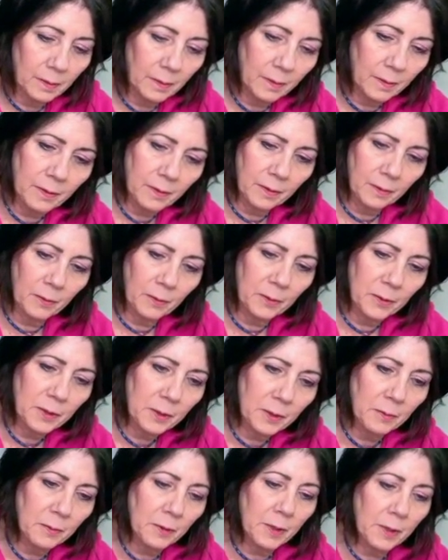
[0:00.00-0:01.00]
Oh,
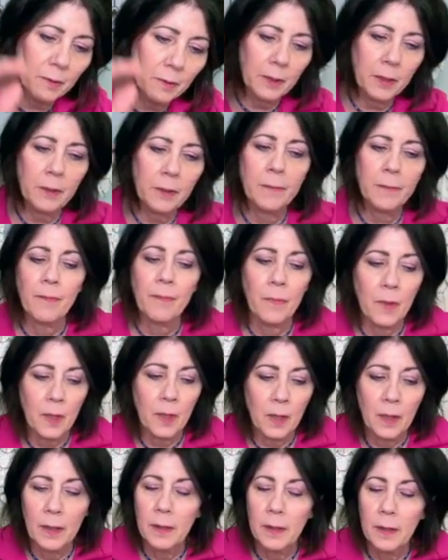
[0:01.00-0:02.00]
there we go.
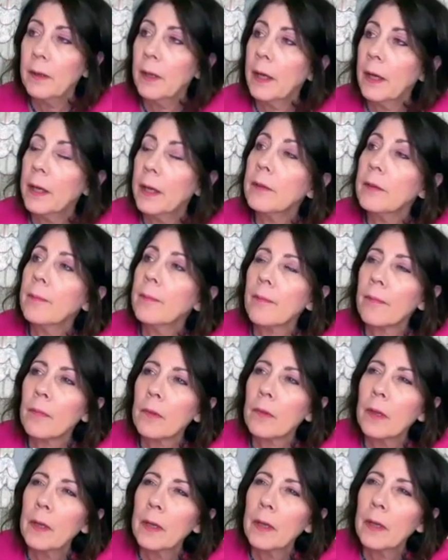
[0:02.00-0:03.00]
Nine.
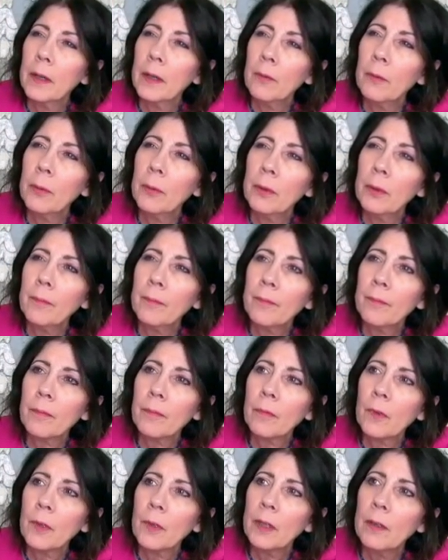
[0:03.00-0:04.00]
Odd one,
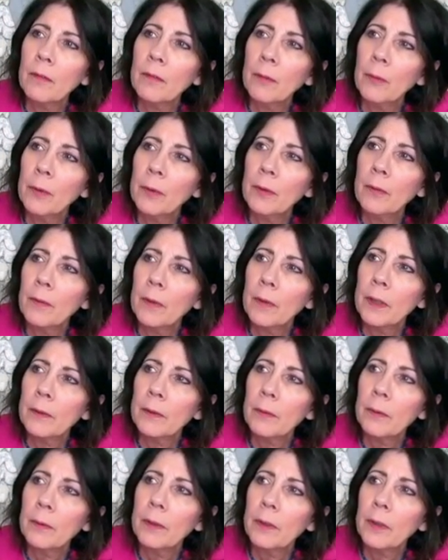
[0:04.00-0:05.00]
even one, odd
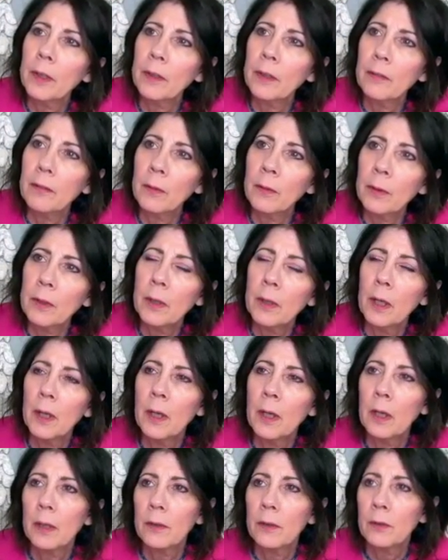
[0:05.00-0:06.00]
one, even one.
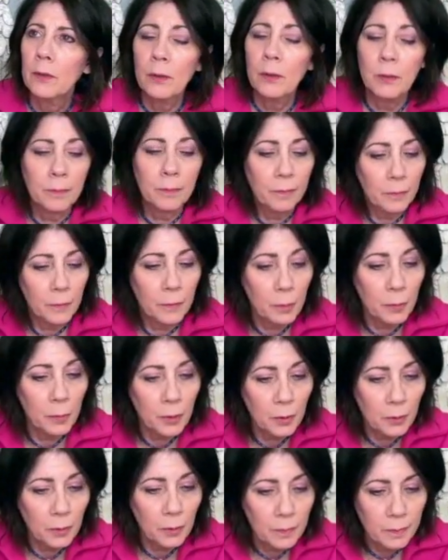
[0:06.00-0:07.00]
Two, number
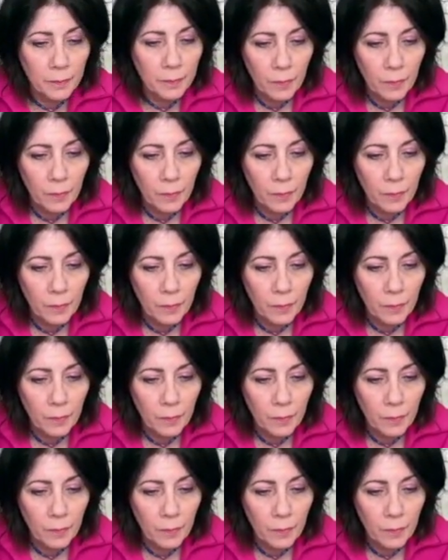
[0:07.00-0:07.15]
two.